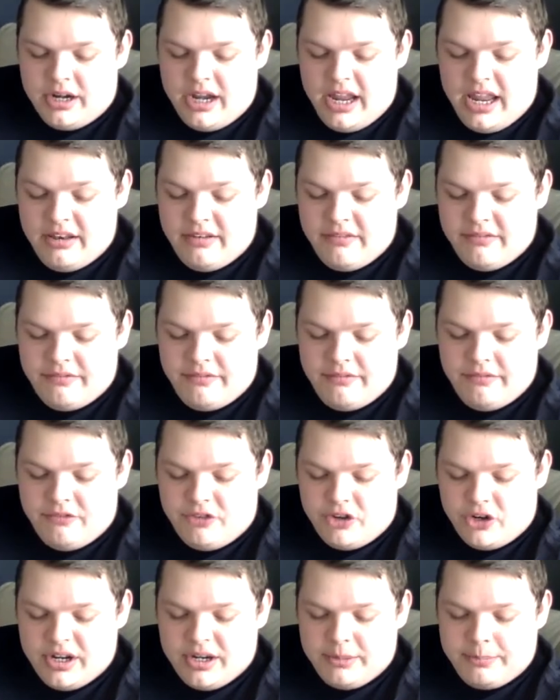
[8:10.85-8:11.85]

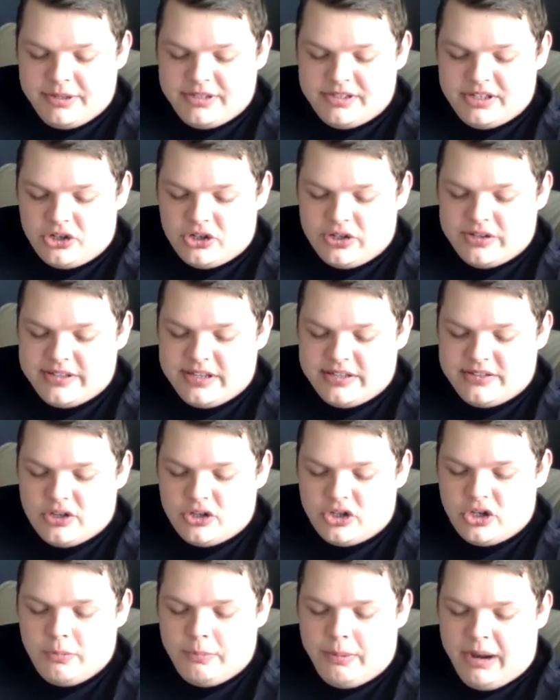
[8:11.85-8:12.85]
inverted positions as the
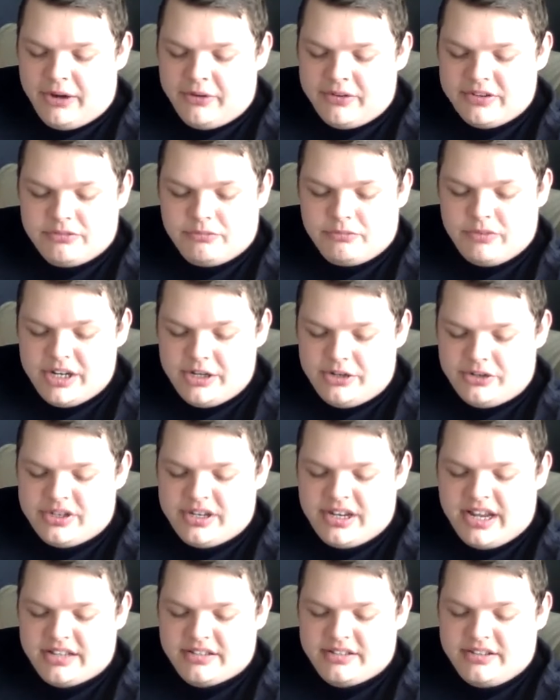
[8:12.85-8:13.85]
two pirates reached the
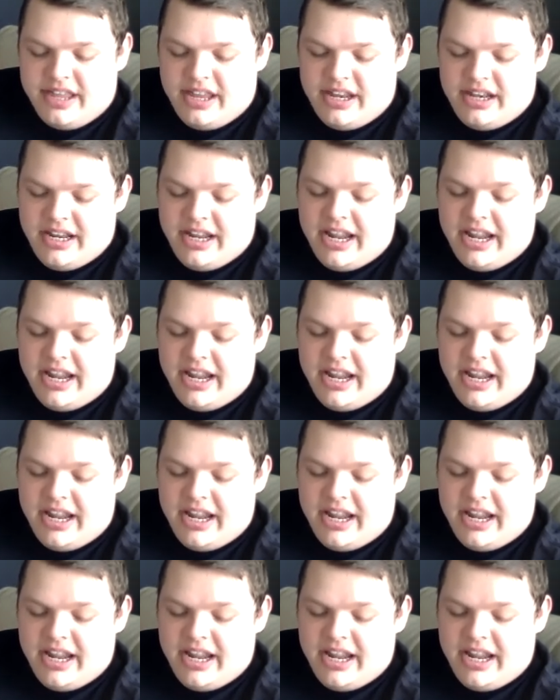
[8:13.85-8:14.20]
next landing